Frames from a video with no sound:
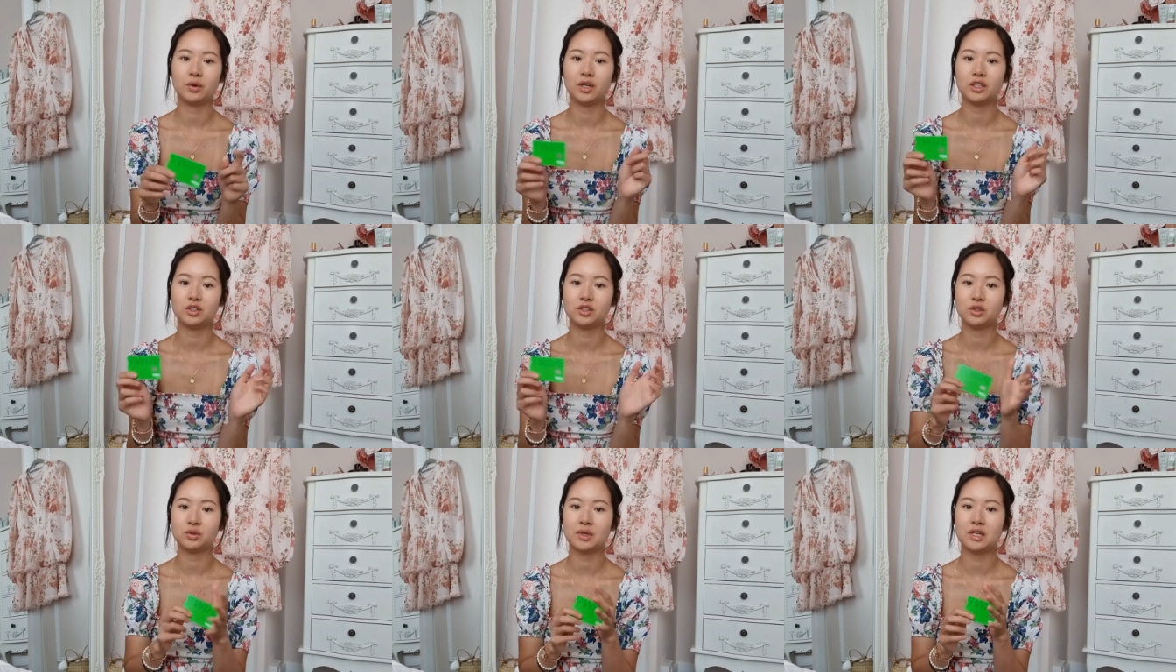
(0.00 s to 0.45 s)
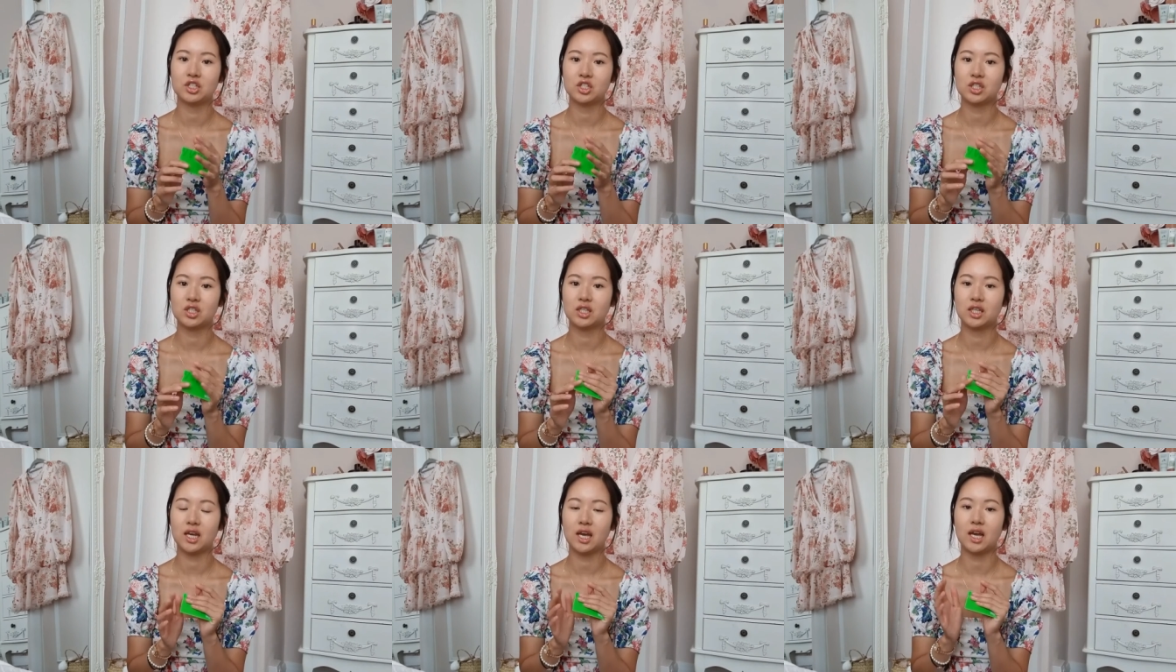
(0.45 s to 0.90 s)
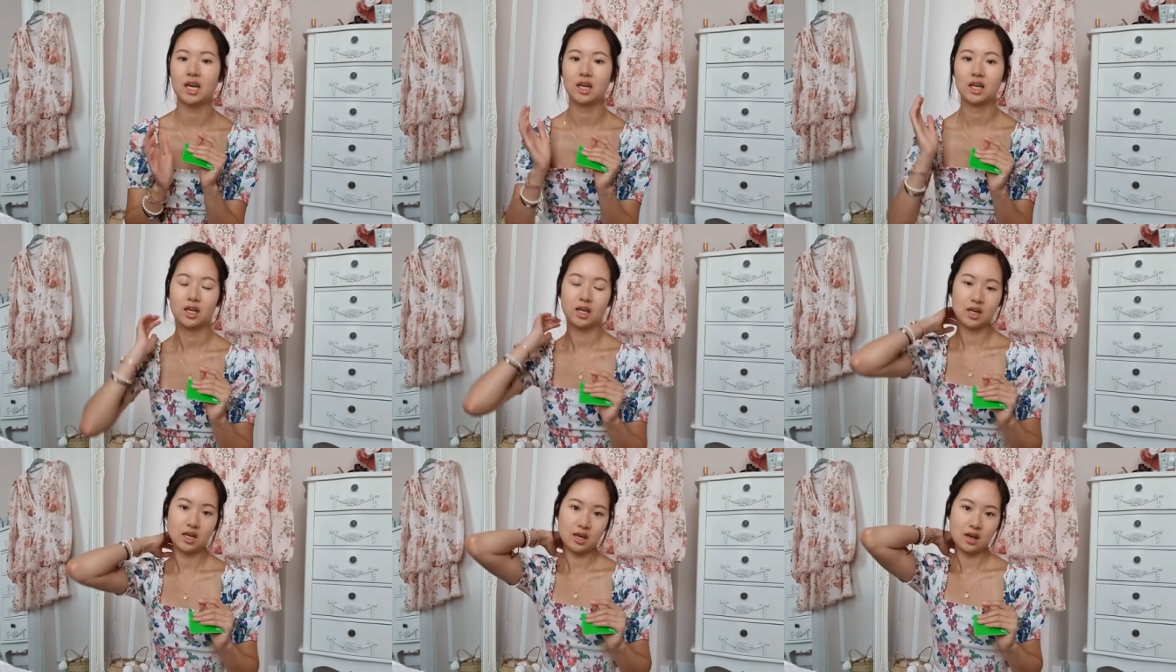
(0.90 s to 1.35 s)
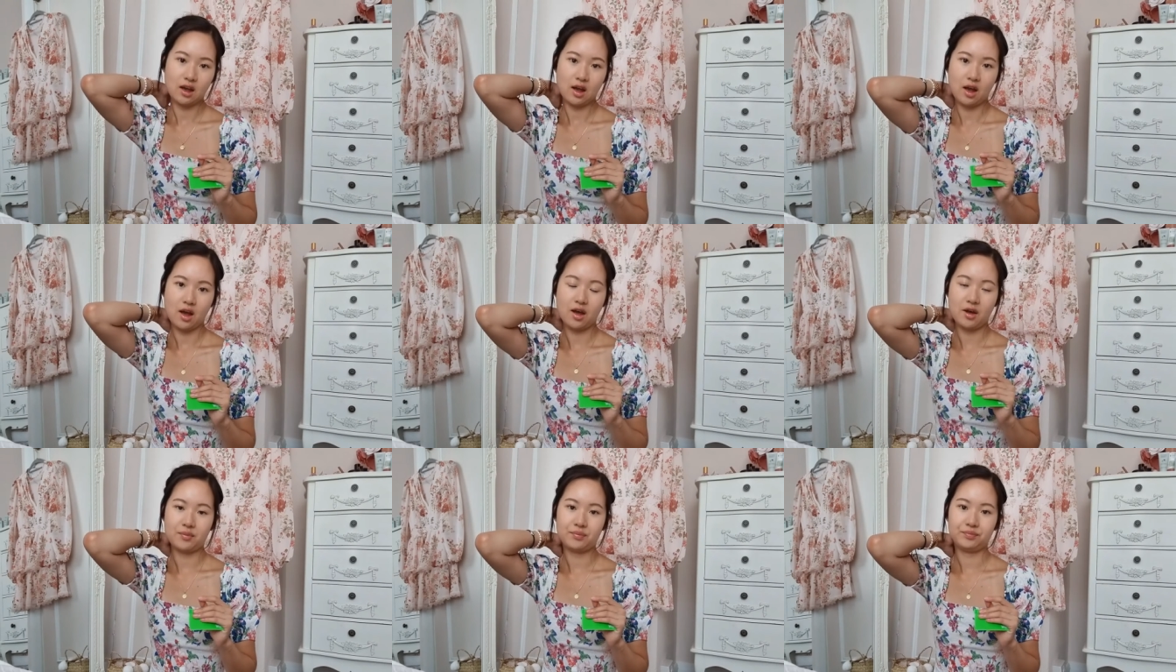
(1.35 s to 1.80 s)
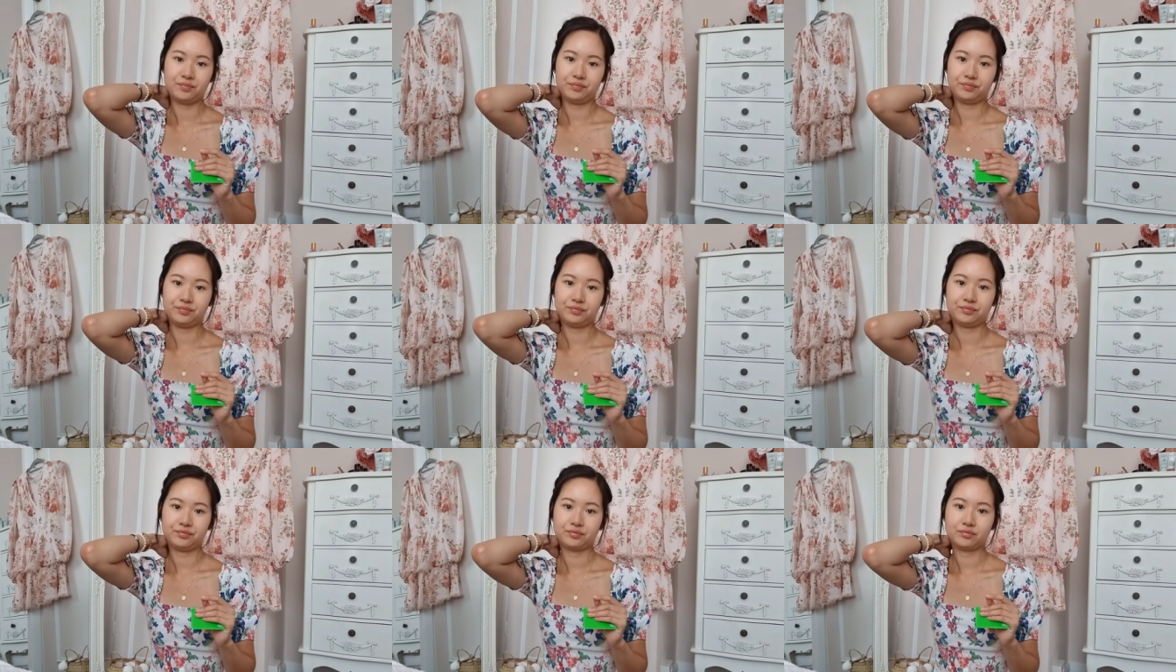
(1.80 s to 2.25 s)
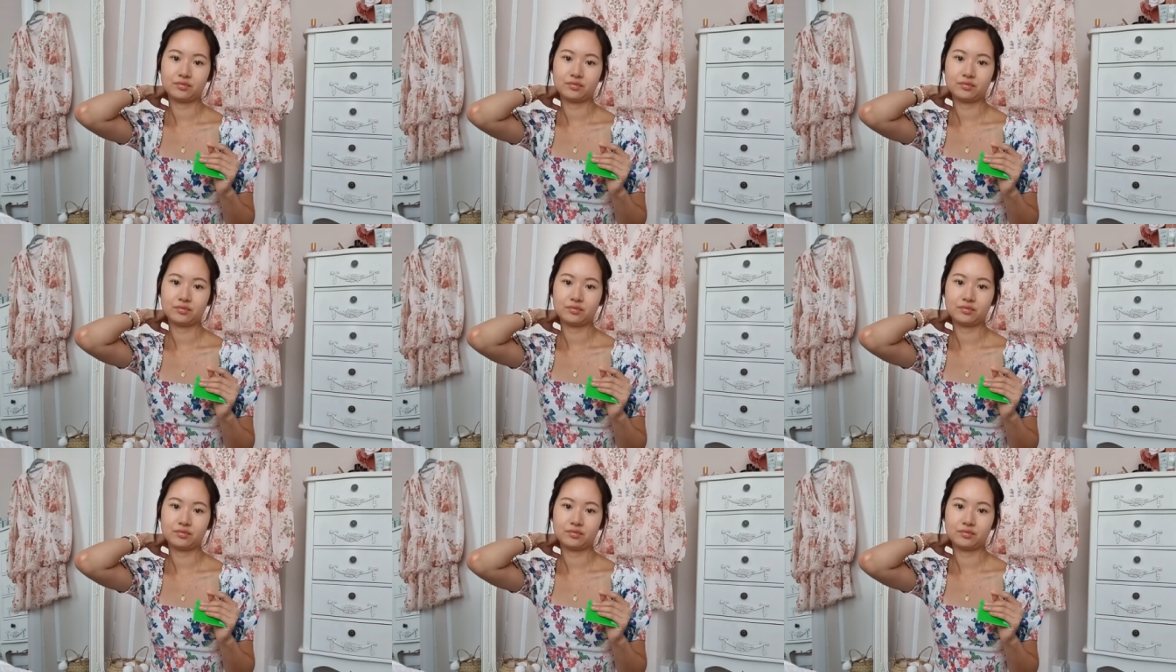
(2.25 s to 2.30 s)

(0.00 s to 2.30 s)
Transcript: I do actually get, um,